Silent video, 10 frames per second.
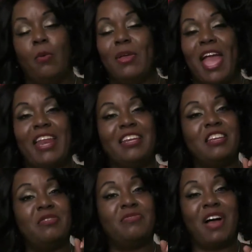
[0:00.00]
We had it
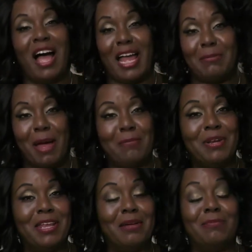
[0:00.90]
defined by
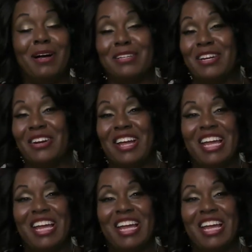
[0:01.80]
Benita Buckner,